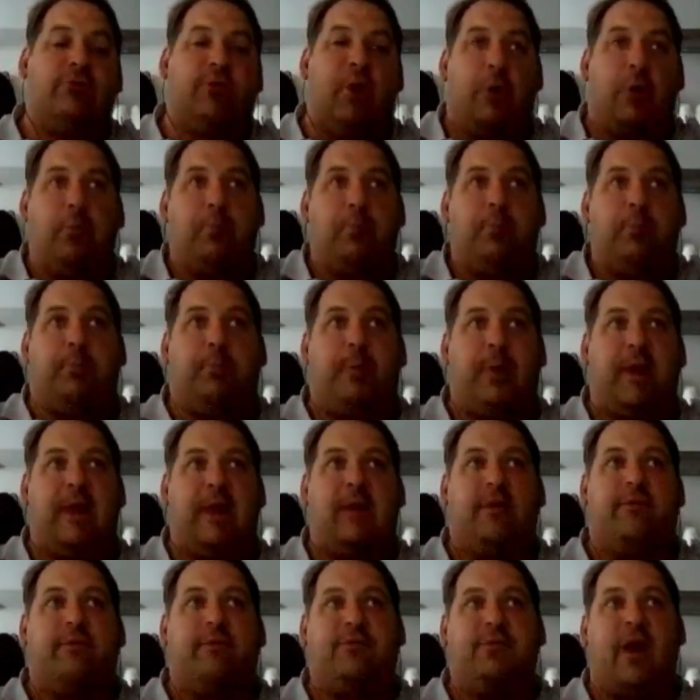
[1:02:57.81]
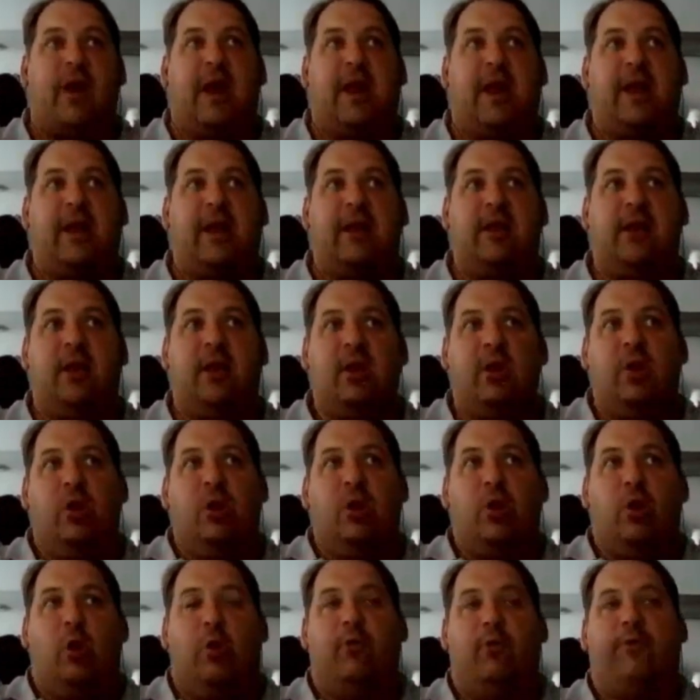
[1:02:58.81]
don't be afraid
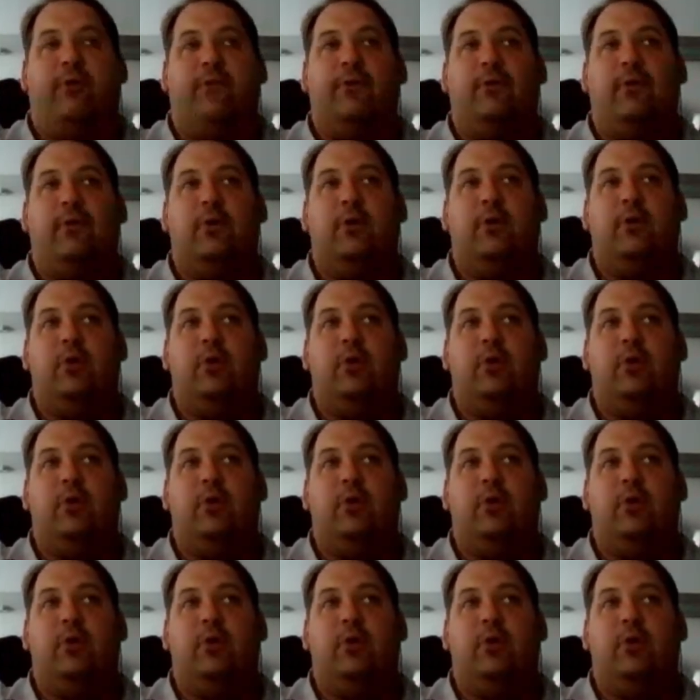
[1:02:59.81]
of,